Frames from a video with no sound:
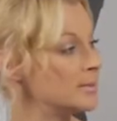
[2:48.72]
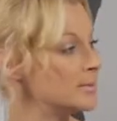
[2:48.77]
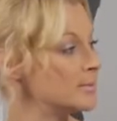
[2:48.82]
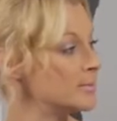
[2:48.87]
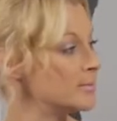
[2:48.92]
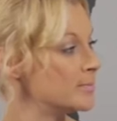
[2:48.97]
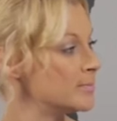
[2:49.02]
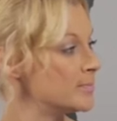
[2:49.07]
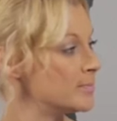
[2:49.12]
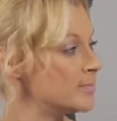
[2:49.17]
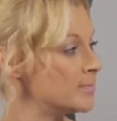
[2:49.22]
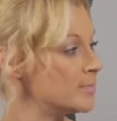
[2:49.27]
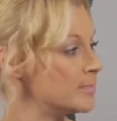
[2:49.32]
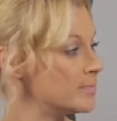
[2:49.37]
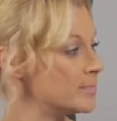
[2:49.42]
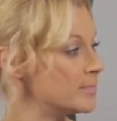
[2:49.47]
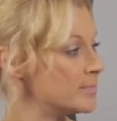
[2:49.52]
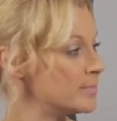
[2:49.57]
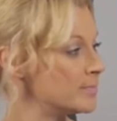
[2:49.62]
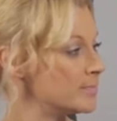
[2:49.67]

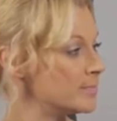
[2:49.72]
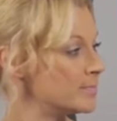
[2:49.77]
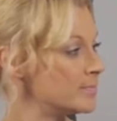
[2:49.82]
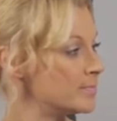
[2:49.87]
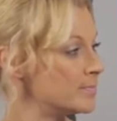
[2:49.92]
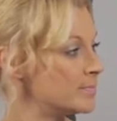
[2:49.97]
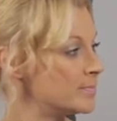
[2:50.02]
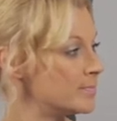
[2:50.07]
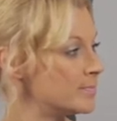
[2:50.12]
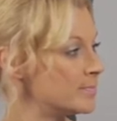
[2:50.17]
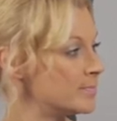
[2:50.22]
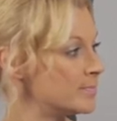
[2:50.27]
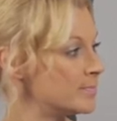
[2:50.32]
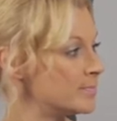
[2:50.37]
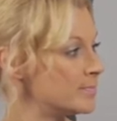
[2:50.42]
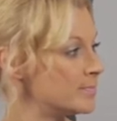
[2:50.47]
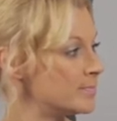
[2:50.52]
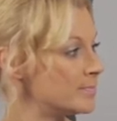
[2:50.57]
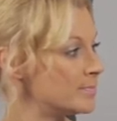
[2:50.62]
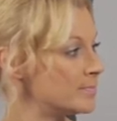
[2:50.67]

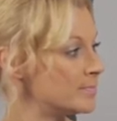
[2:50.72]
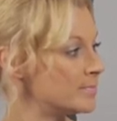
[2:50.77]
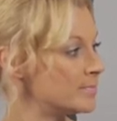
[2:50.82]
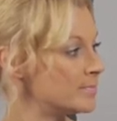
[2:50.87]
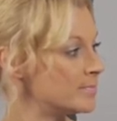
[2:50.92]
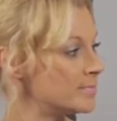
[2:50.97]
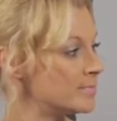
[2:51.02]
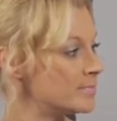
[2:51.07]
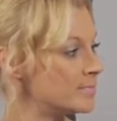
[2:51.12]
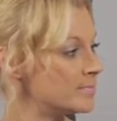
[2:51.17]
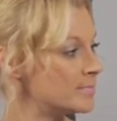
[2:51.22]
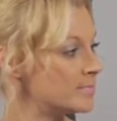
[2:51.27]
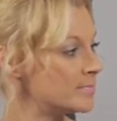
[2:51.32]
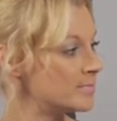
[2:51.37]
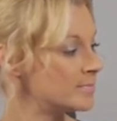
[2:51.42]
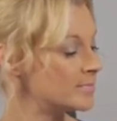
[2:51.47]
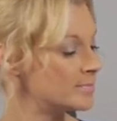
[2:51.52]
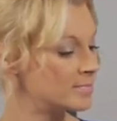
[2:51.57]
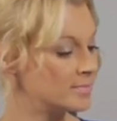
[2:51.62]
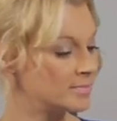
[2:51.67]

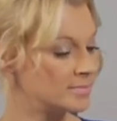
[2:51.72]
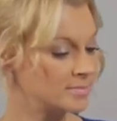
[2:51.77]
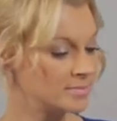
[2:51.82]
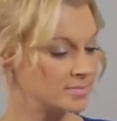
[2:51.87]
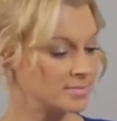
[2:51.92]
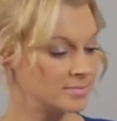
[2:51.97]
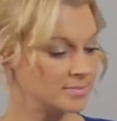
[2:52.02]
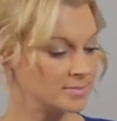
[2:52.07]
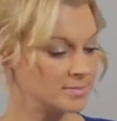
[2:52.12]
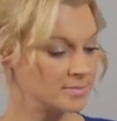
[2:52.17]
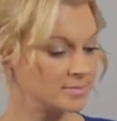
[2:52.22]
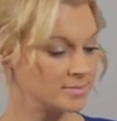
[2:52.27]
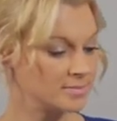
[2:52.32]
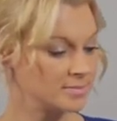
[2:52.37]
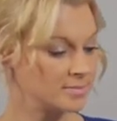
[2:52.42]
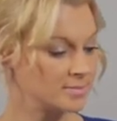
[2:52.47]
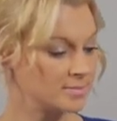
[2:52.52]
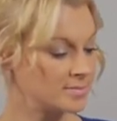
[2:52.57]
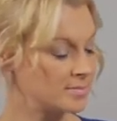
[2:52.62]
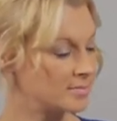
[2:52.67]

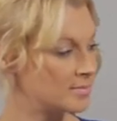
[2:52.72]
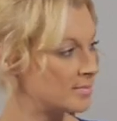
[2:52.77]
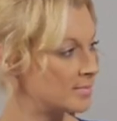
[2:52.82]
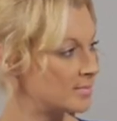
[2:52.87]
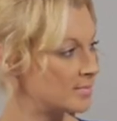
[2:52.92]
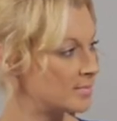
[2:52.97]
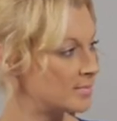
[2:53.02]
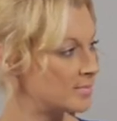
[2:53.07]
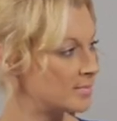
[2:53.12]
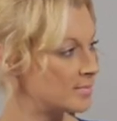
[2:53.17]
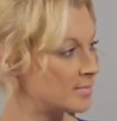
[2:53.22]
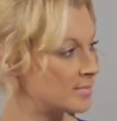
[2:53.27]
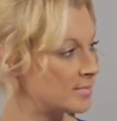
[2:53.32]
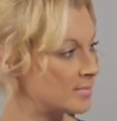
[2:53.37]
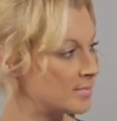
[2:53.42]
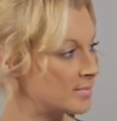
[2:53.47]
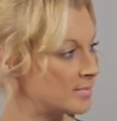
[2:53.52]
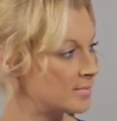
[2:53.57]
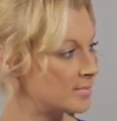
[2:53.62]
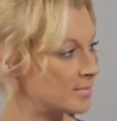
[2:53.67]

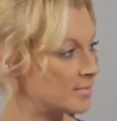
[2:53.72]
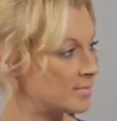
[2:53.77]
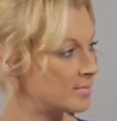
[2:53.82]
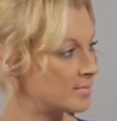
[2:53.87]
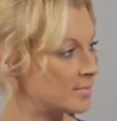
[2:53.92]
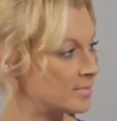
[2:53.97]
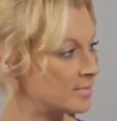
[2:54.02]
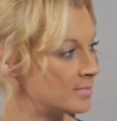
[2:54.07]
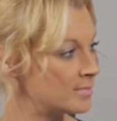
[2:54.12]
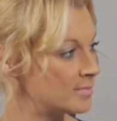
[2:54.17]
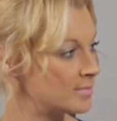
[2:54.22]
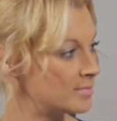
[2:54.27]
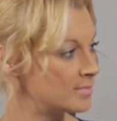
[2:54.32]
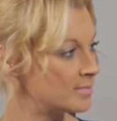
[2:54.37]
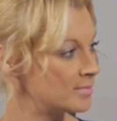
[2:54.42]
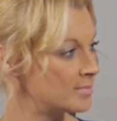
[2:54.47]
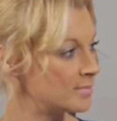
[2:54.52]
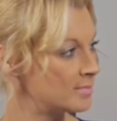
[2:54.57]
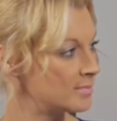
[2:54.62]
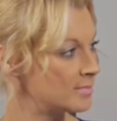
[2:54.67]

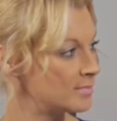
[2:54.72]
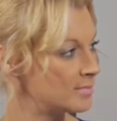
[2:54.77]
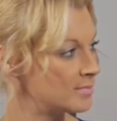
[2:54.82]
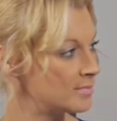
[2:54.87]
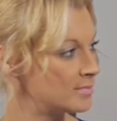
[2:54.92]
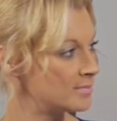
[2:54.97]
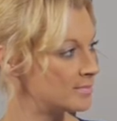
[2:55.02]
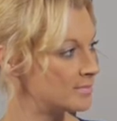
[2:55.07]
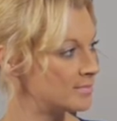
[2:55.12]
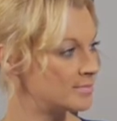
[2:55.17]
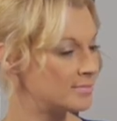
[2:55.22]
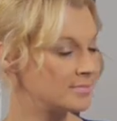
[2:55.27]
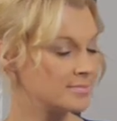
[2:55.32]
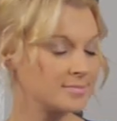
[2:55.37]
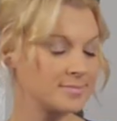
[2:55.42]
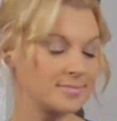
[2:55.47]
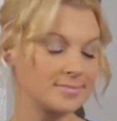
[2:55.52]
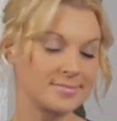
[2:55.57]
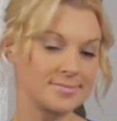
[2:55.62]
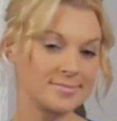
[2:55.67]

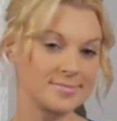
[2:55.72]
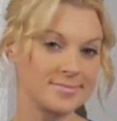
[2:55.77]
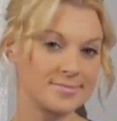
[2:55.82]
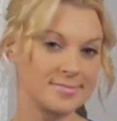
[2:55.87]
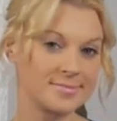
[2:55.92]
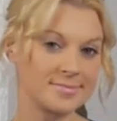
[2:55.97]
This person isn't speaking.